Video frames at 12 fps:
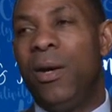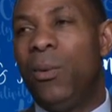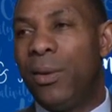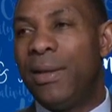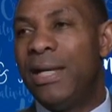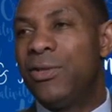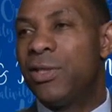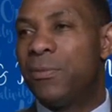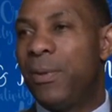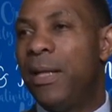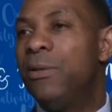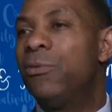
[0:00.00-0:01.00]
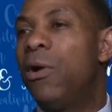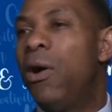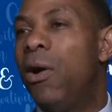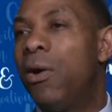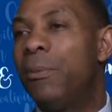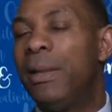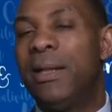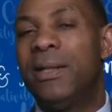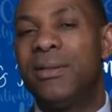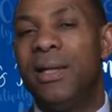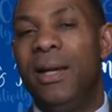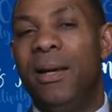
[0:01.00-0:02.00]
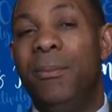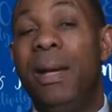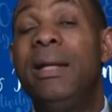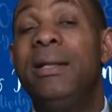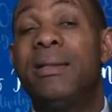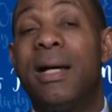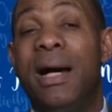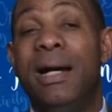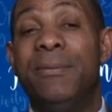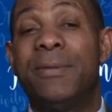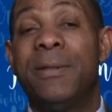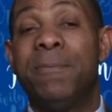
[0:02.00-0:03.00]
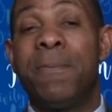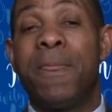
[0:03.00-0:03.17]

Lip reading: Well, that's just plain wrong, because many times